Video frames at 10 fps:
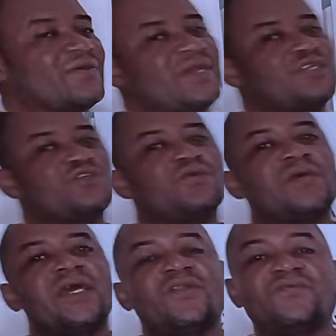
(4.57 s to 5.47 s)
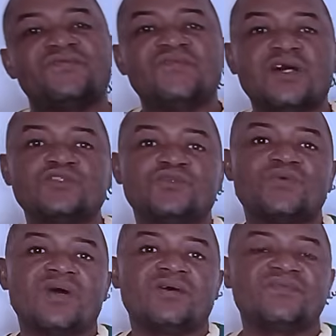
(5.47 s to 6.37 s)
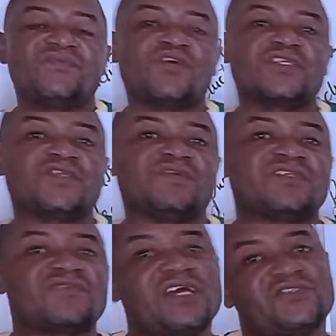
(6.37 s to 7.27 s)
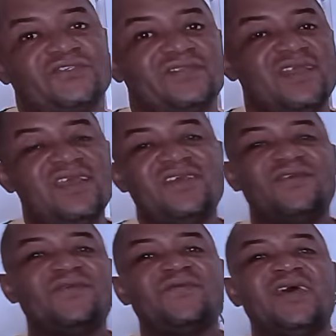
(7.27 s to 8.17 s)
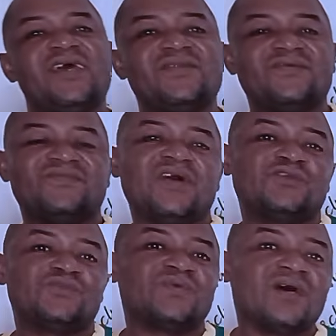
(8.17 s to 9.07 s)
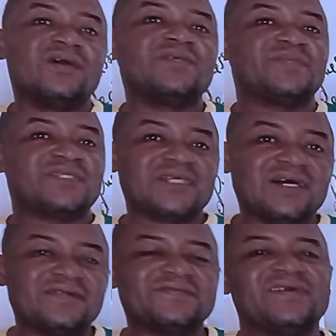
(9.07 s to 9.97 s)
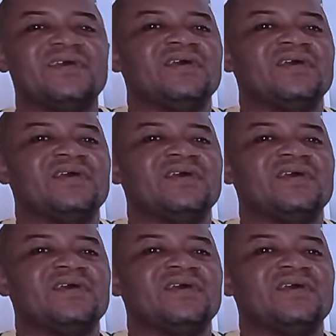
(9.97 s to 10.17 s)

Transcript: Okay, so you've heard of Van de Waal forces of attraction, you've heard of Van de Waal himself,